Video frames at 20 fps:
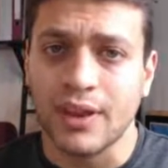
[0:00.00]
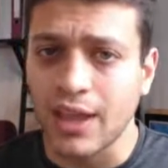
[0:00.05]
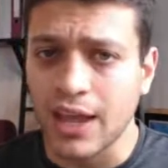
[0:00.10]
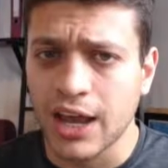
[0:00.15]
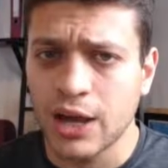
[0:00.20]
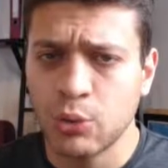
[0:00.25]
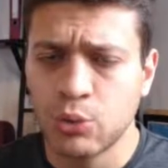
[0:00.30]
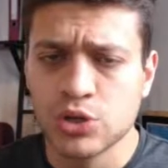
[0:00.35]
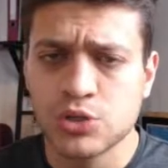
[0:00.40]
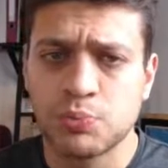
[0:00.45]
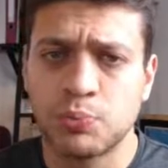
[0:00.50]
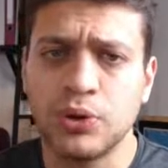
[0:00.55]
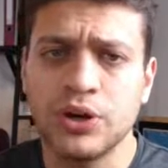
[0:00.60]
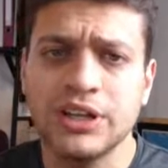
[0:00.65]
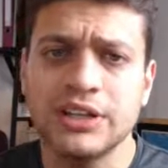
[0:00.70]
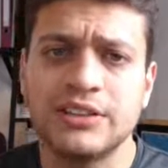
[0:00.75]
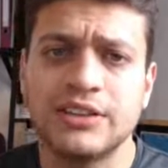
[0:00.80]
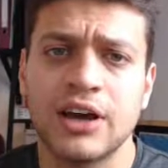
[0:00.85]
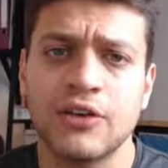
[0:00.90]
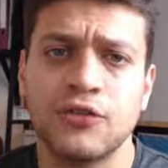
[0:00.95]
it was
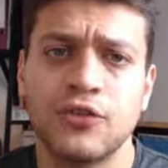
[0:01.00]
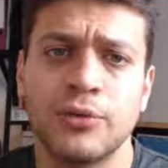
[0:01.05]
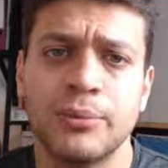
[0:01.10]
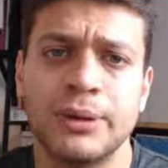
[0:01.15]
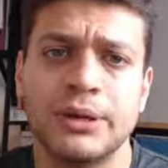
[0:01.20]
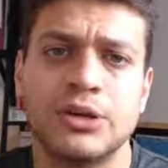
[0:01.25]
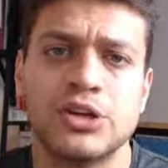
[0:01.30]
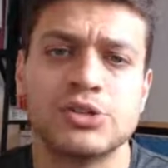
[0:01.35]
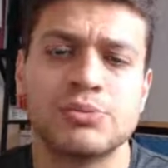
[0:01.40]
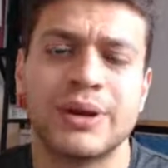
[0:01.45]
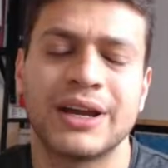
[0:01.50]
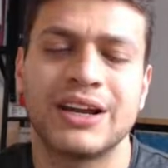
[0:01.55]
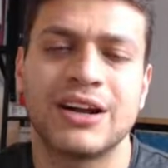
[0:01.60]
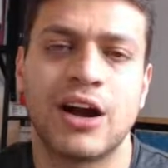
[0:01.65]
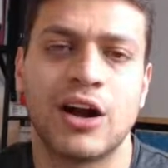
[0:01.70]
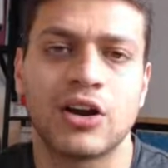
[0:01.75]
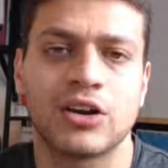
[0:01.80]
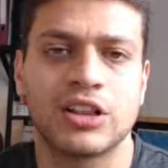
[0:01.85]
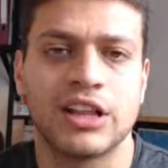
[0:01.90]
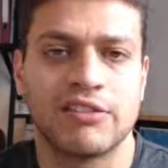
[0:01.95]
pretty tough for me because my
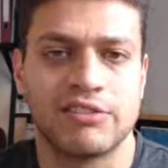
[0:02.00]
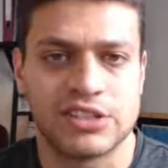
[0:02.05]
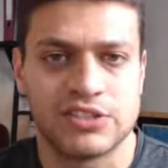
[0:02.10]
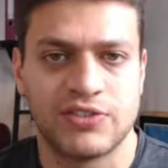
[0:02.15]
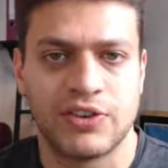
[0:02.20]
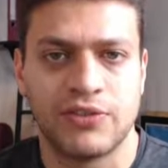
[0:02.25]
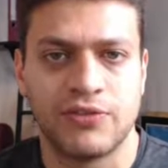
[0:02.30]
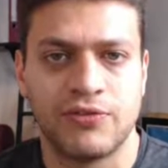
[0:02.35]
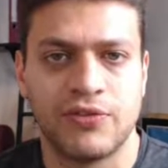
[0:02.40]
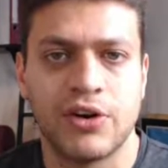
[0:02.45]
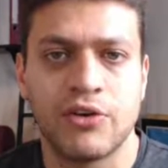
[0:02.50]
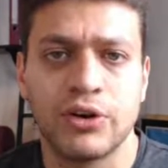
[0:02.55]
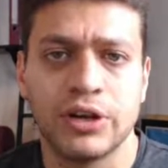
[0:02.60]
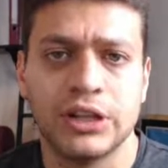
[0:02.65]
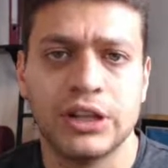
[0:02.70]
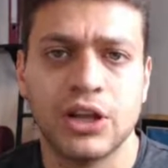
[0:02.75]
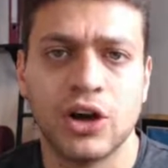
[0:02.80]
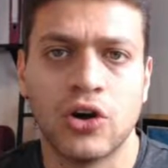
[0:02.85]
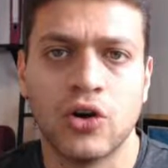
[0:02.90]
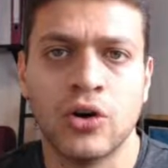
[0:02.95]
card levels were very
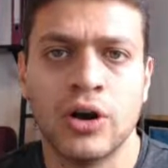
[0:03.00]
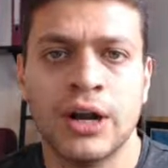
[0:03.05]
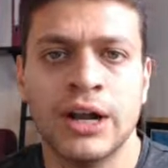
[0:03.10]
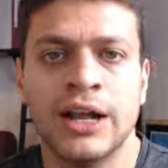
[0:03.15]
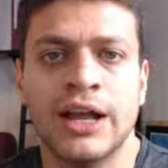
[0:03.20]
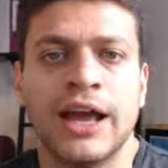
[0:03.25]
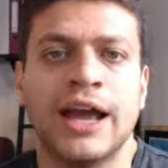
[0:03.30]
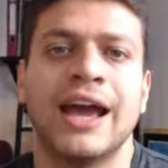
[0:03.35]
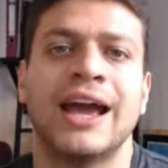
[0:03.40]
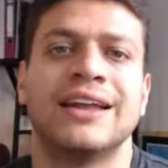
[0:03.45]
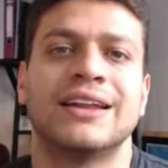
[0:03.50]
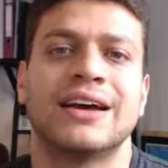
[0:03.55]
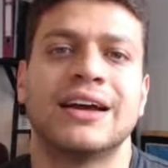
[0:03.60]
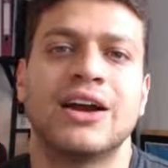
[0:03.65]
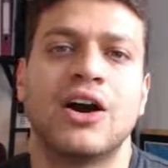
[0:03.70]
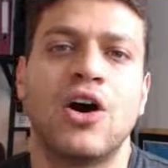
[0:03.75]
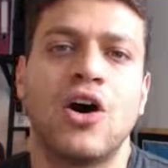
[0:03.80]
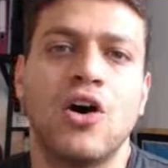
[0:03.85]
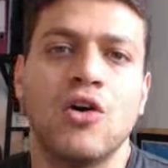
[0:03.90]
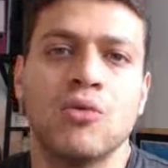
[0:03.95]
low and I
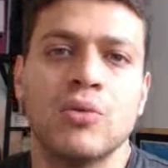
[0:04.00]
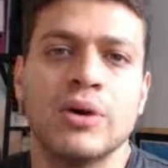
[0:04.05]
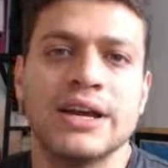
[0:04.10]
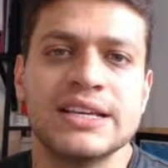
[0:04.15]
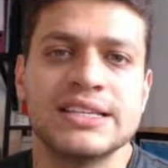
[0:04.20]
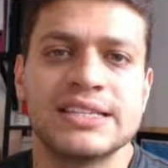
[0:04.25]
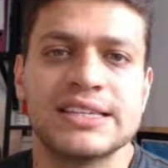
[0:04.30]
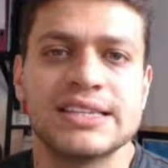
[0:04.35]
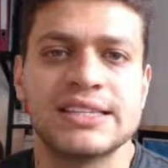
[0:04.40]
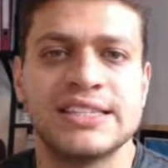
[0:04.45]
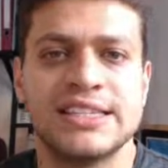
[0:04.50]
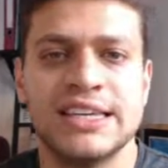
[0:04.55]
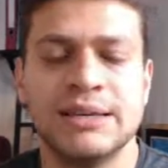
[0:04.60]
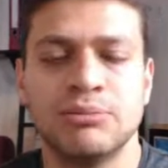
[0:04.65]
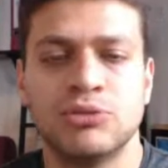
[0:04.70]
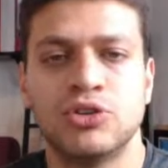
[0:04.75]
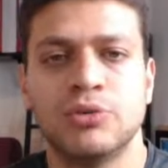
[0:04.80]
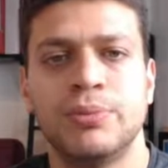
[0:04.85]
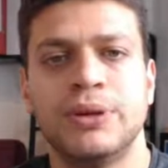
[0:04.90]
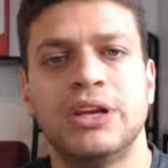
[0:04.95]
always
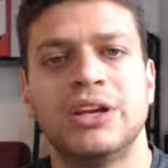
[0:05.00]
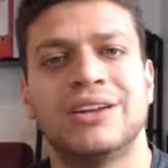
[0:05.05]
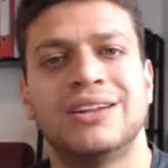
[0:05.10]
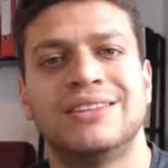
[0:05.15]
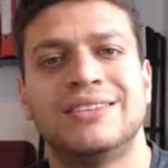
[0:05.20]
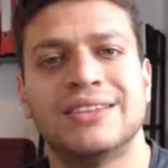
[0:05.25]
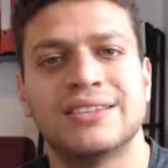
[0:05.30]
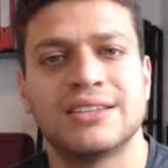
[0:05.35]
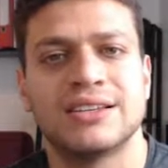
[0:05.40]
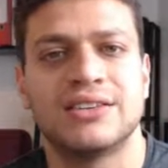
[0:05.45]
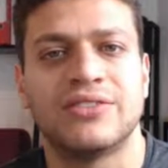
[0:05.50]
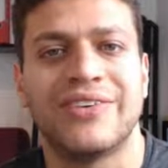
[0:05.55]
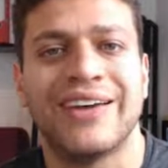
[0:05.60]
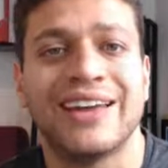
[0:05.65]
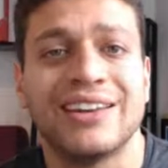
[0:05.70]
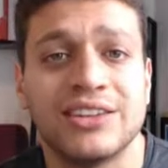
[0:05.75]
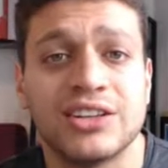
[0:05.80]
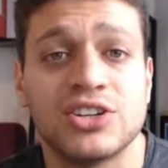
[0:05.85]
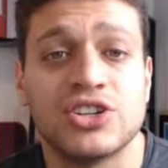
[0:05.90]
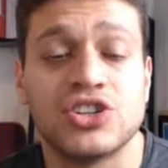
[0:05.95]
seemed to be in a
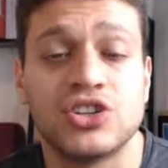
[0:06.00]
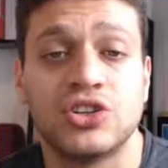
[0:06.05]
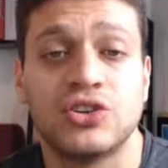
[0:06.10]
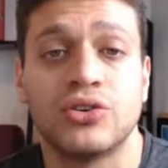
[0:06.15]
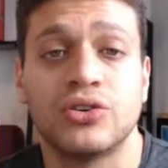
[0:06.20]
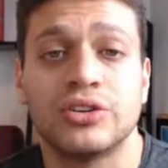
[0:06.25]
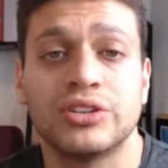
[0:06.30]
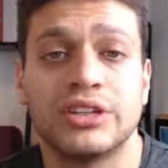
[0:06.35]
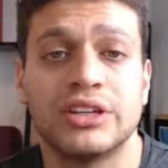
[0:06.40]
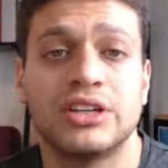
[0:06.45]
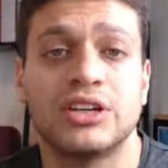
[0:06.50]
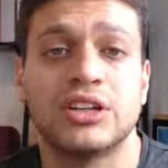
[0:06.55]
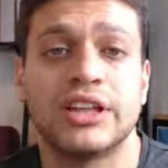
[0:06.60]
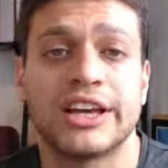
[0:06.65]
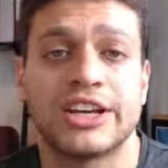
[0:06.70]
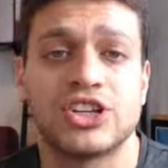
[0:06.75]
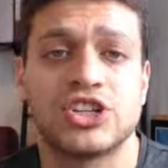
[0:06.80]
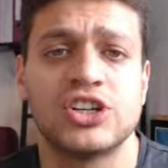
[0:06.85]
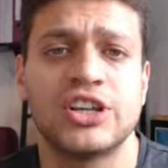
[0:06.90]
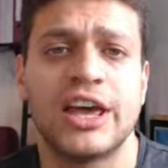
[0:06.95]
disadvantage during the
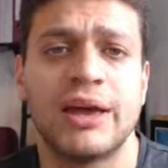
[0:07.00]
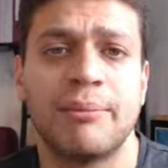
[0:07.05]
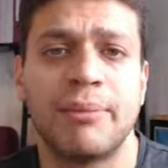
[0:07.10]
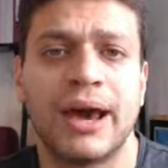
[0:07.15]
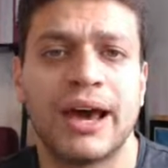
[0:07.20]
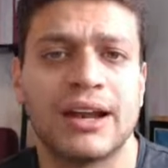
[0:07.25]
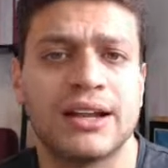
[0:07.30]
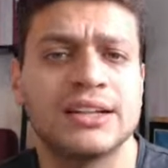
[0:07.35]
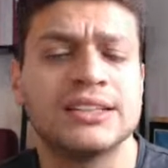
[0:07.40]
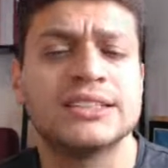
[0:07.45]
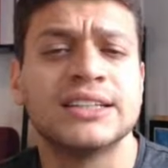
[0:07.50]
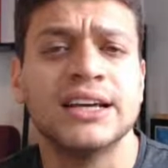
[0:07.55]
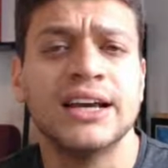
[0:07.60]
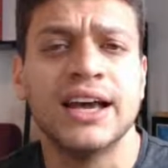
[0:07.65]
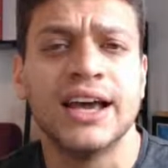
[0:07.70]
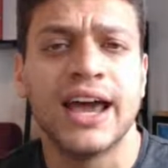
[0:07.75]
collection day battles.